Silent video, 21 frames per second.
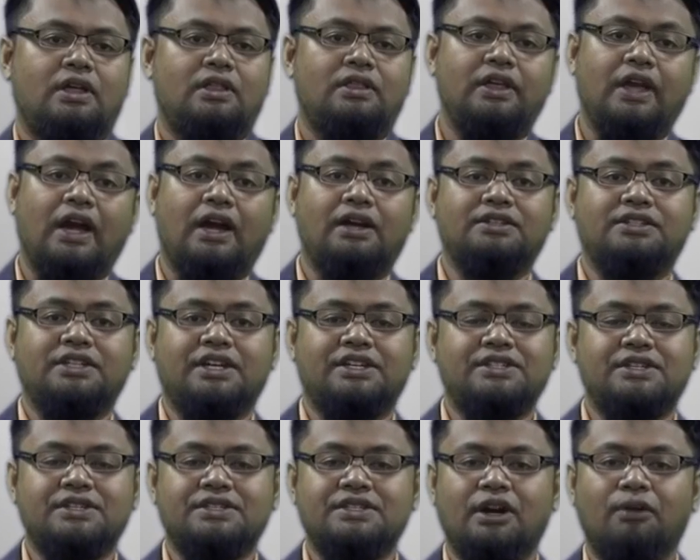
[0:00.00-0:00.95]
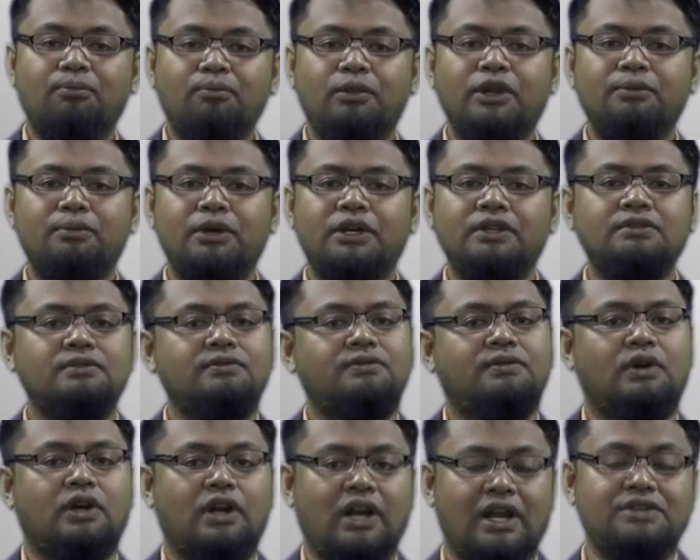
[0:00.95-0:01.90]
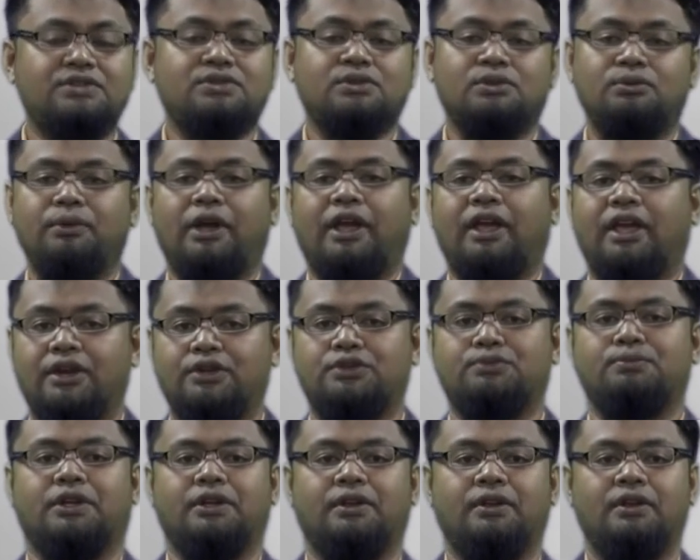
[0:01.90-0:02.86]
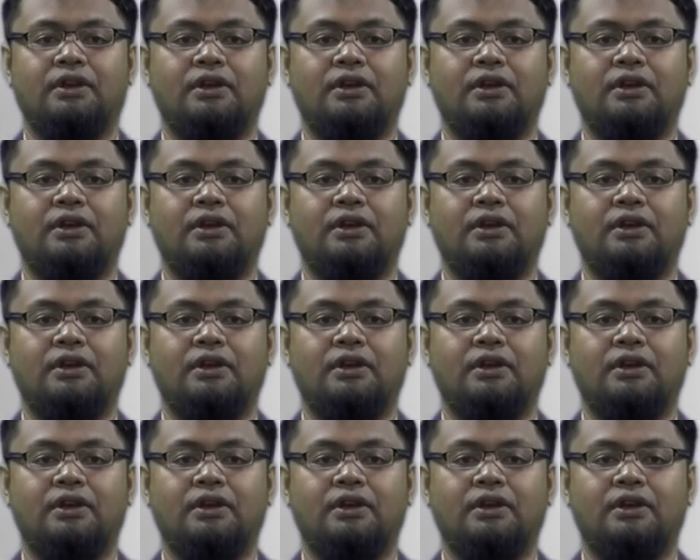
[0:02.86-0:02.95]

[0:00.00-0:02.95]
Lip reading: They are just a supplement for classroom engagement.